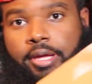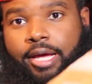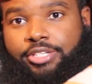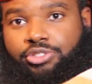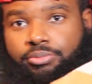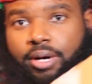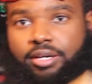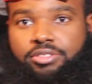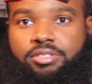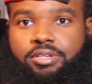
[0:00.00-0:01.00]
Got two
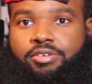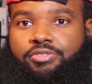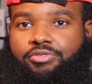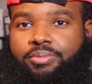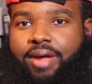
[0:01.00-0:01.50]
boxes from